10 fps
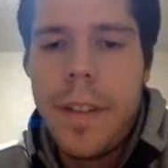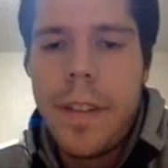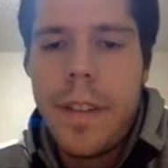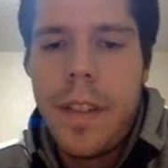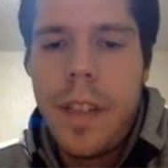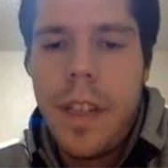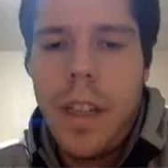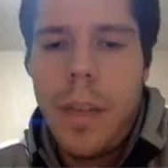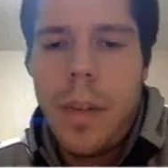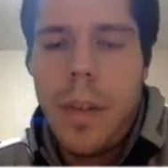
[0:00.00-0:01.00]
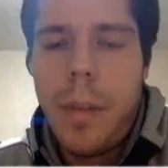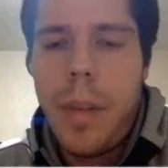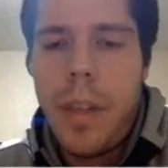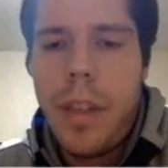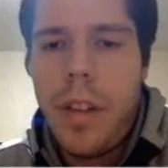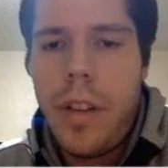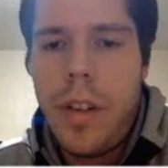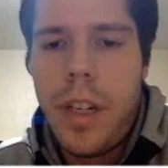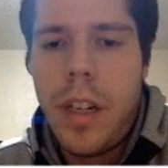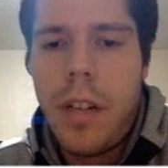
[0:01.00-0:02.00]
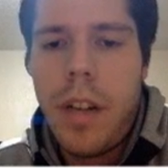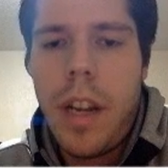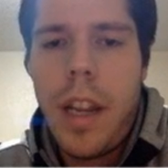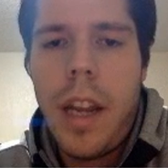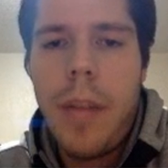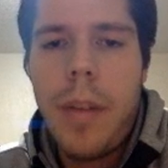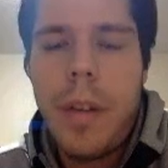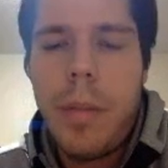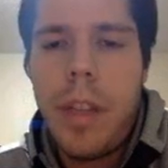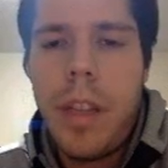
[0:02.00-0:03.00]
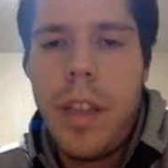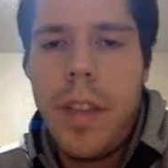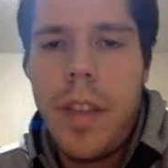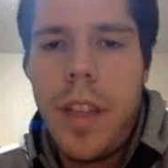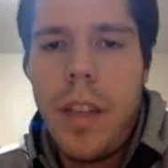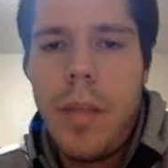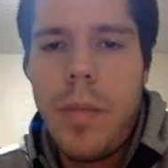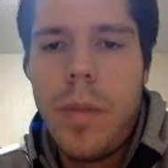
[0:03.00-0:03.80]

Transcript: And I'm gonna bench the other Darkrai and I'm gonna play the Stadium